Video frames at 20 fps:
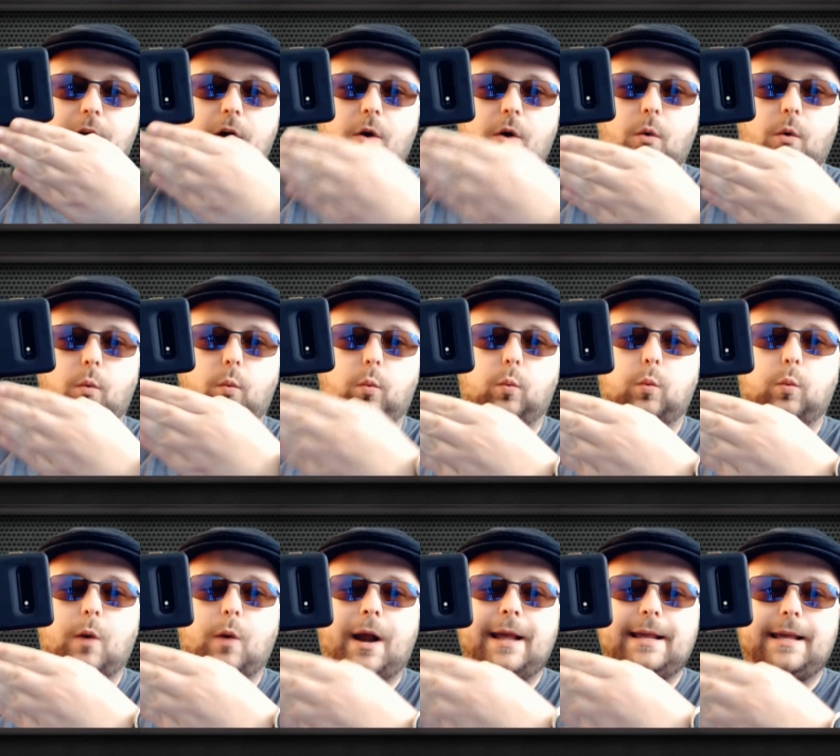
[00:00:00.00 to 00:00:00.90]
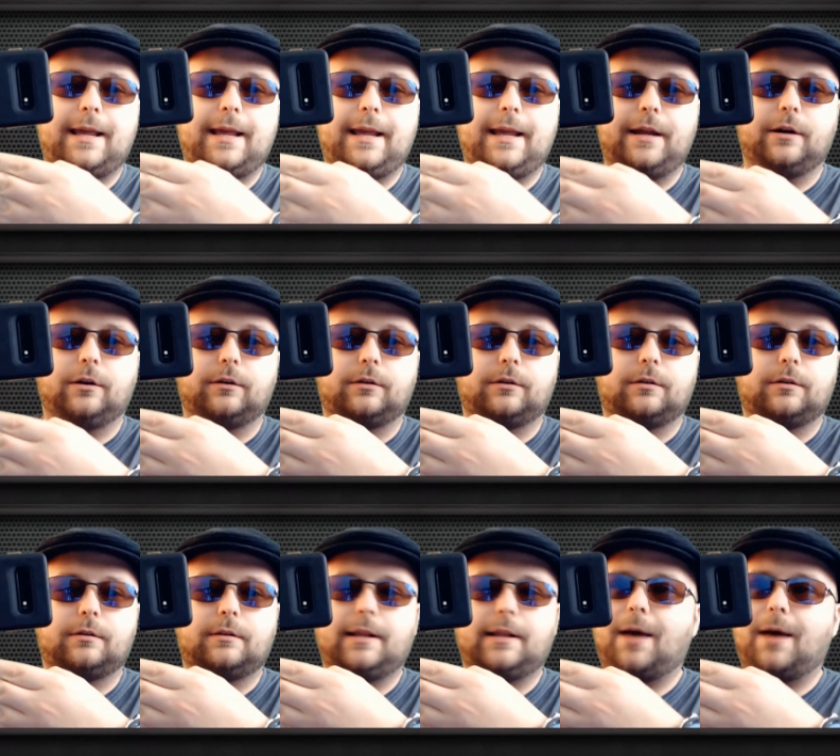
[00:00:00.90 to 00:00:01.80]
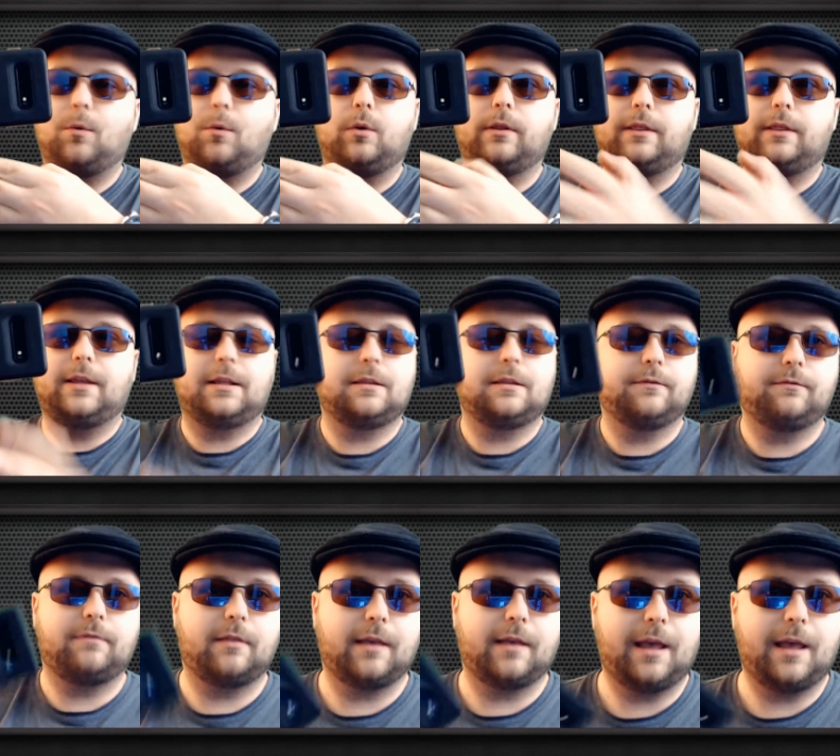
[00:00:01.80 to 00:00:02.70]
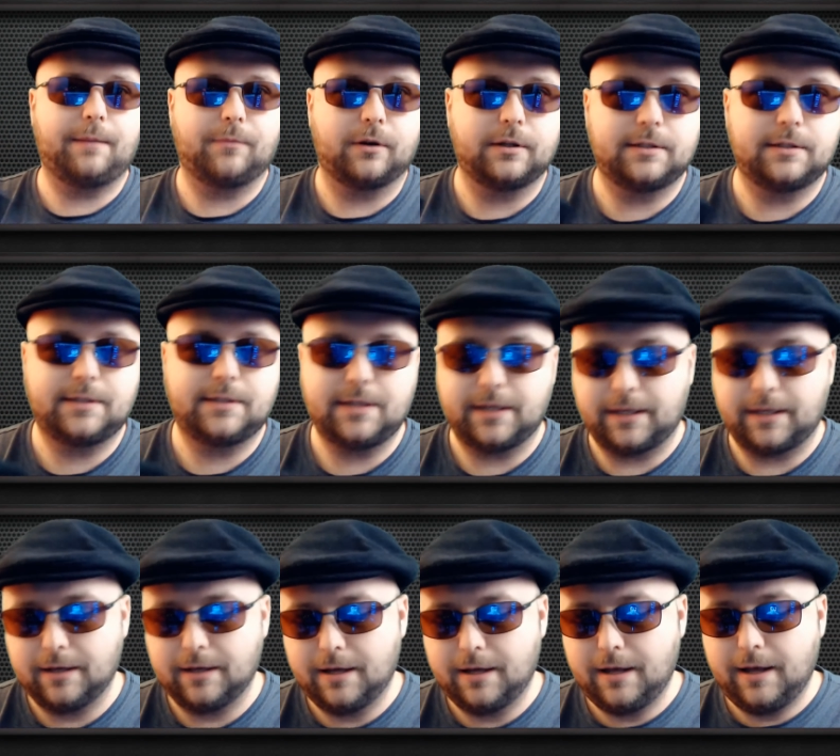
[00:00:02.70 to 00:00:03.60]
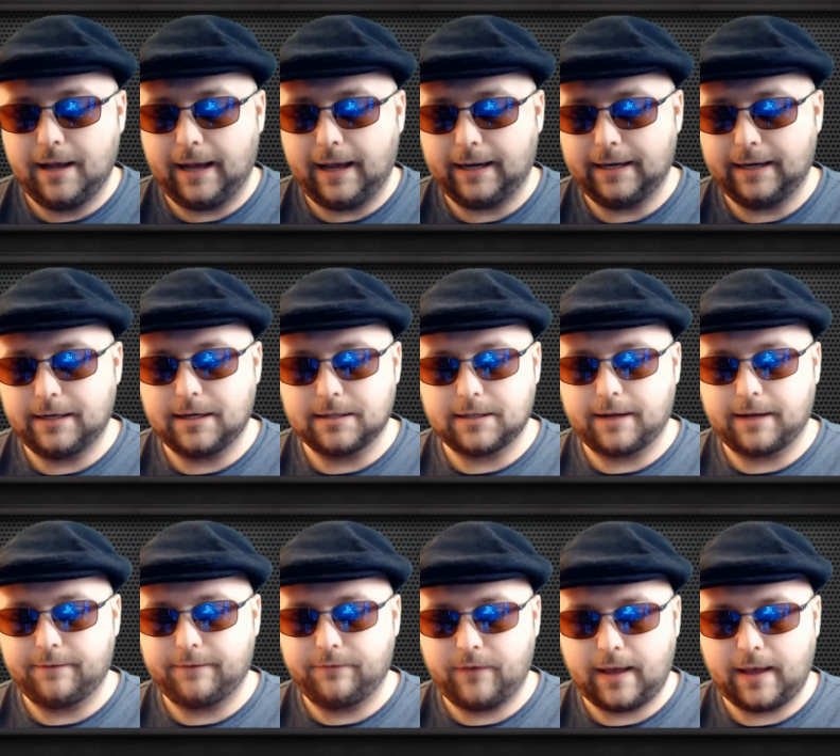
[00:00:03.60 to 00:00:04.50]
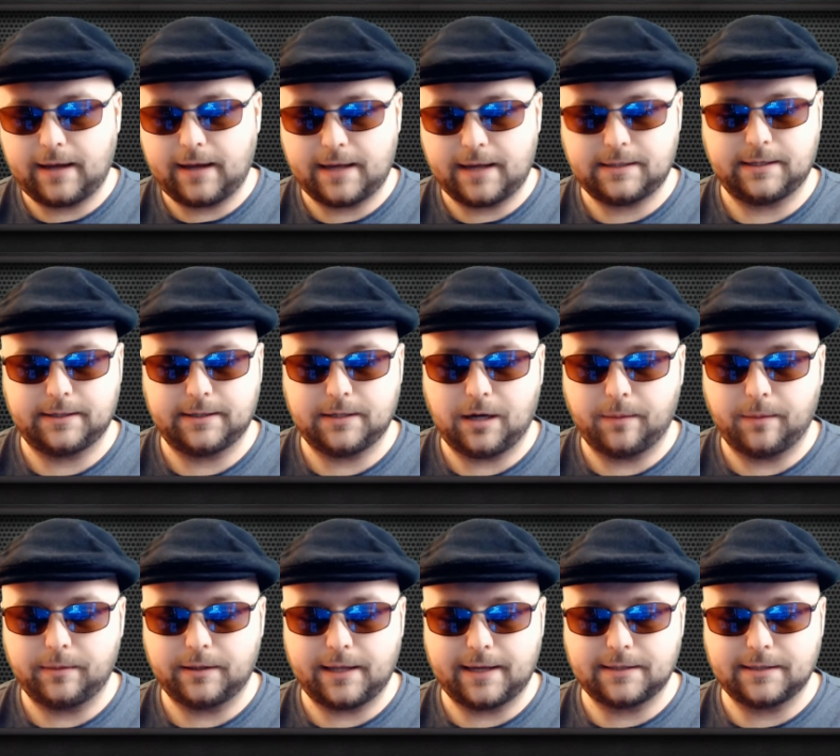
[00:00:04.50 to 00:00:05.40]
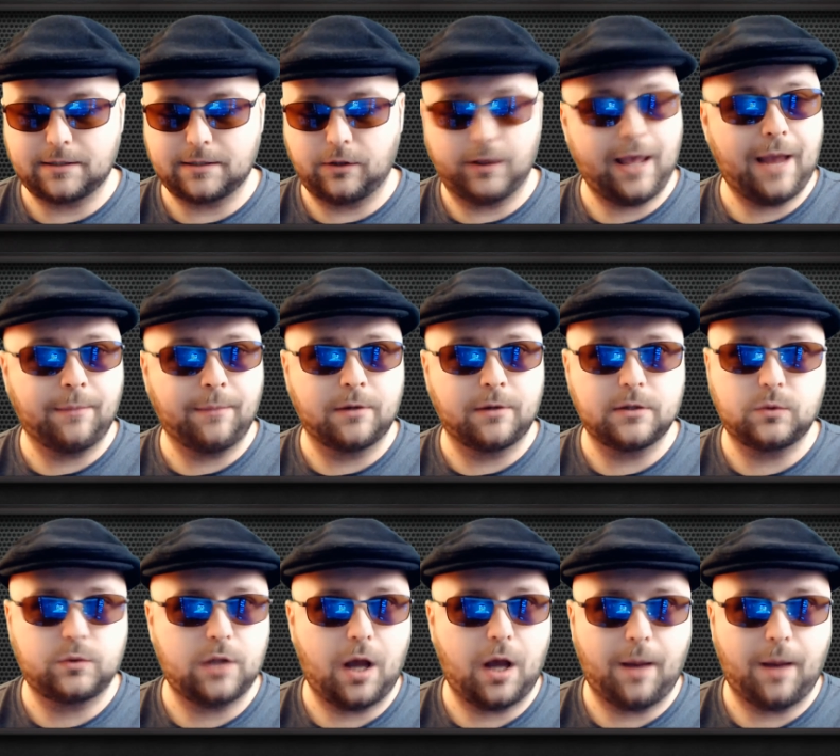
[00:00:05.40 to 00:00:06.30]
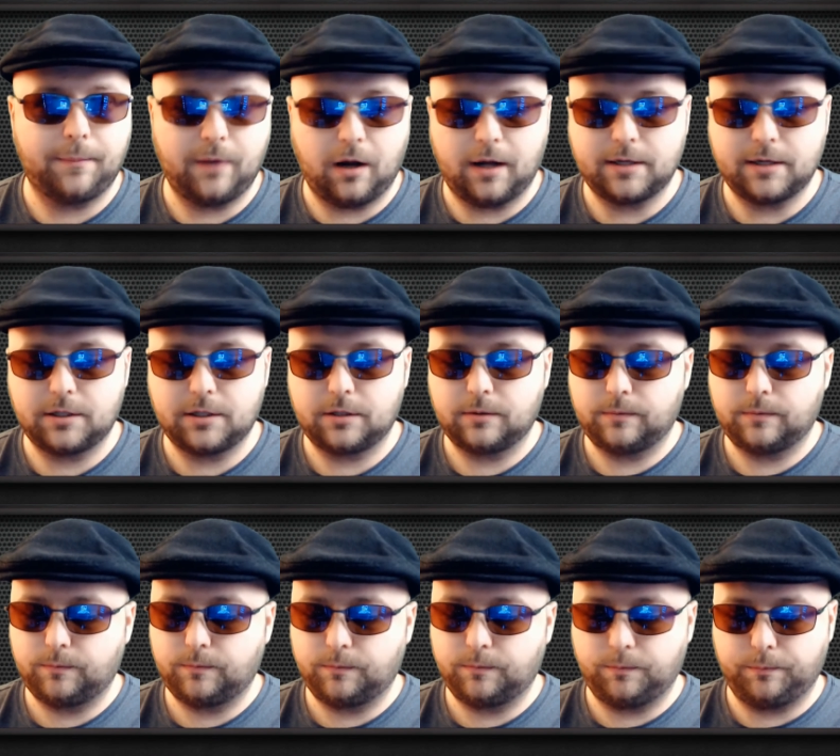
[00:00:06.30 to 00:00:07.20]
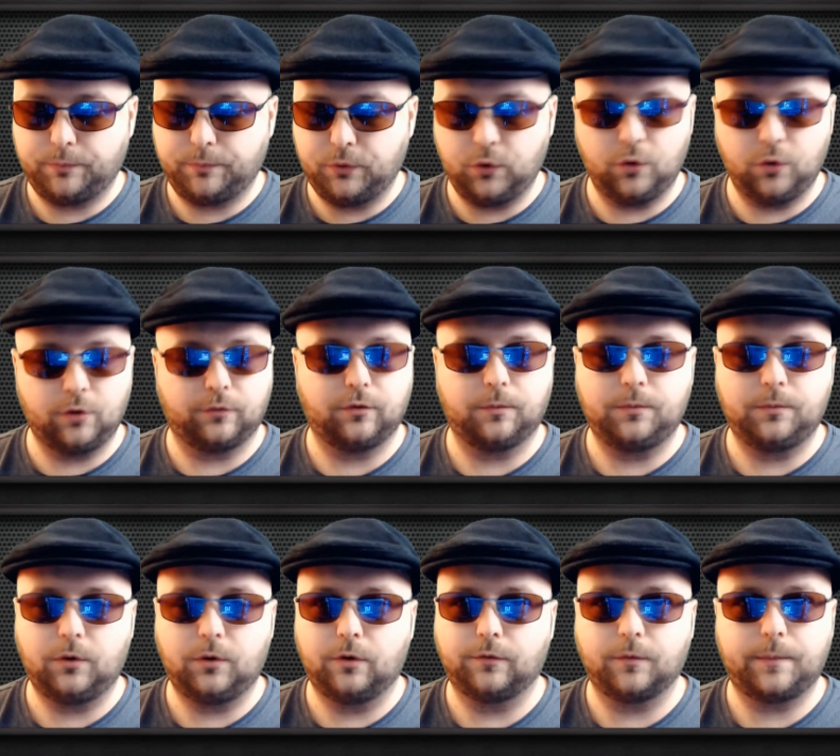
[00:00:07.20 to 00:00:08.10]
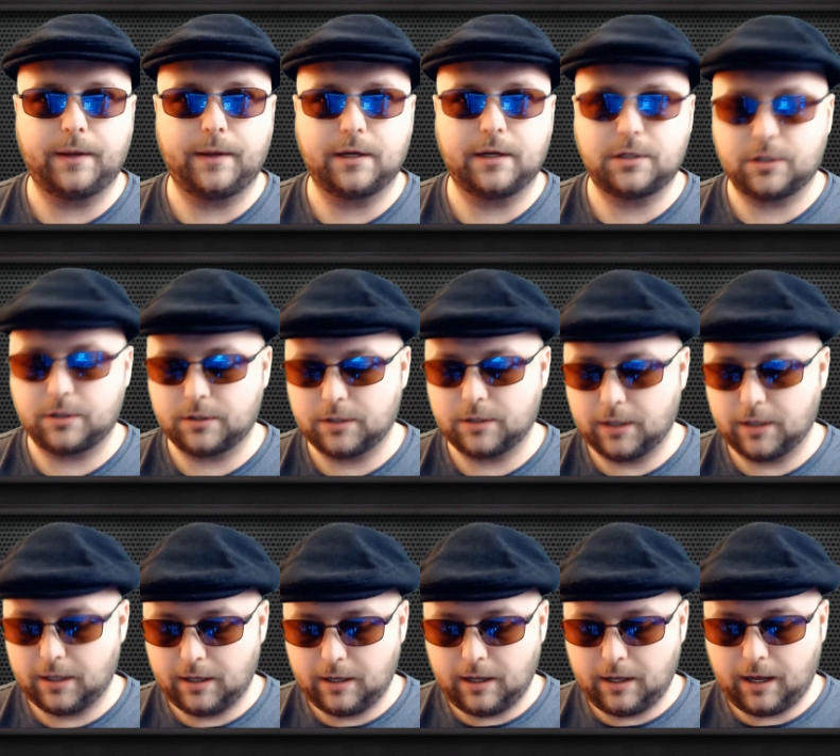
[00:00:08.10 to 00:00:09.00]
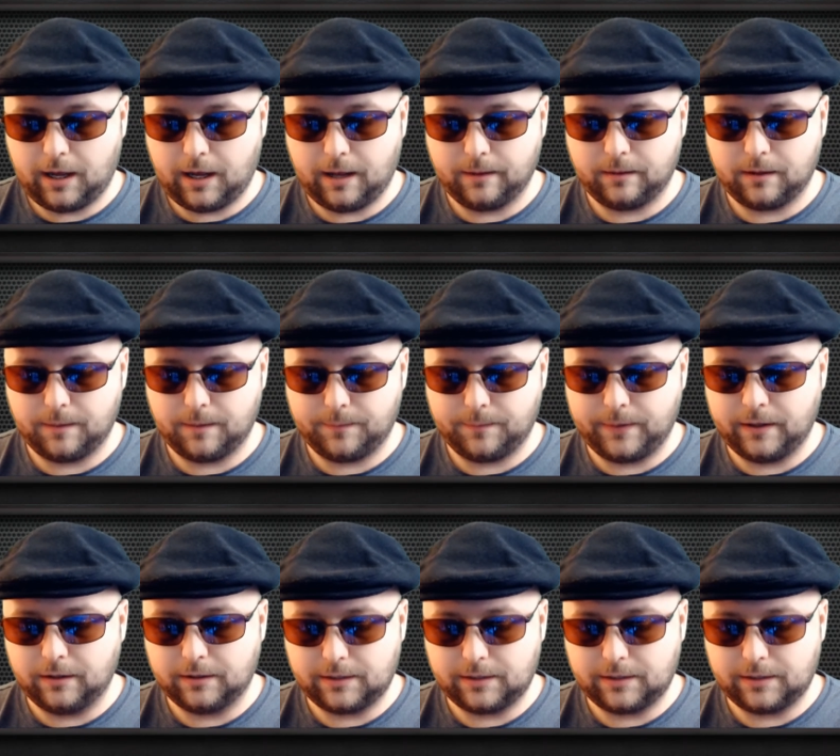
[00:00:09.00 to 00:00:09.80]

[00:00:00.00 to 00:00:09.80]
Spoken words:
right here that I wouldn't think the camera could see, and it does a fantastic job at that. So the camera is top notch, beautiful, beautiful pictures. The ability